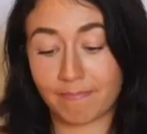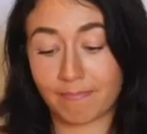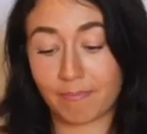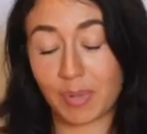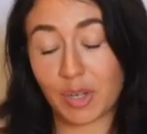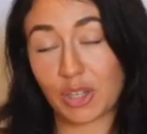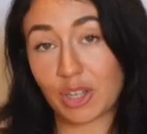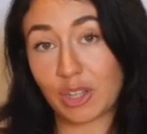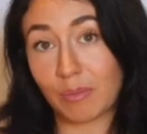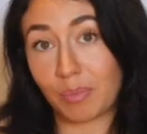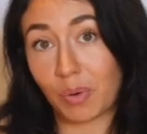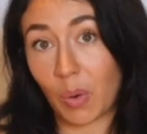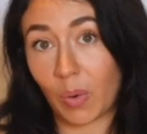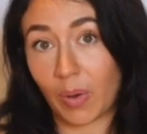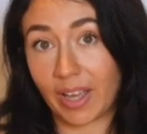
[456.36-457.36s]
But to the
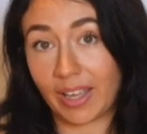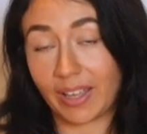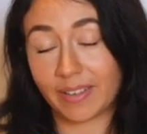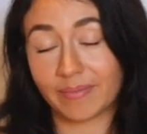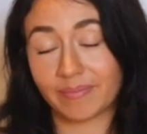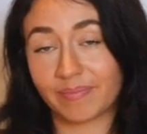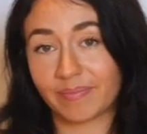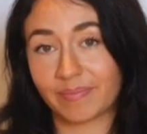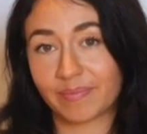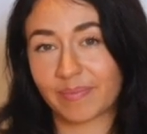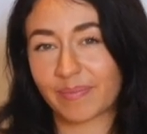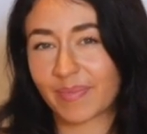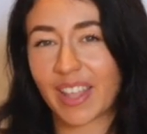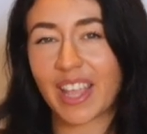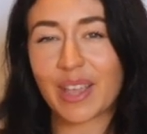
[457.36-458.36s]
boy,
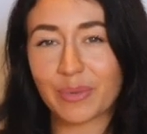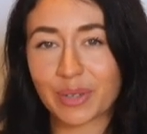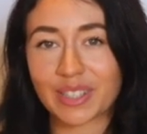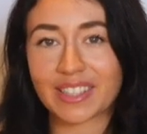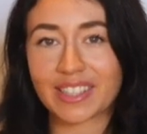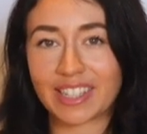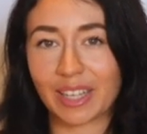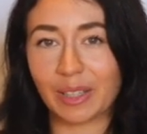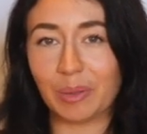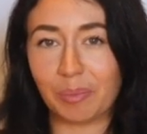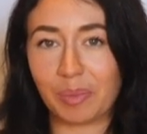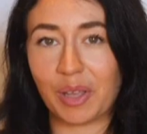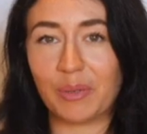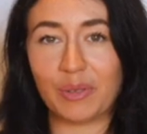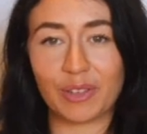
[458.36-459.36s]
he was still
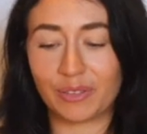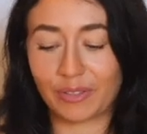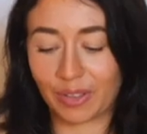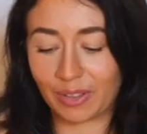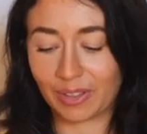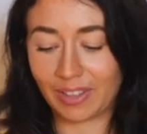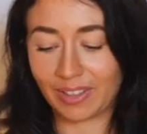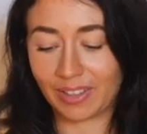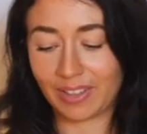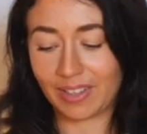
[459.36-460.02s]
beautiful,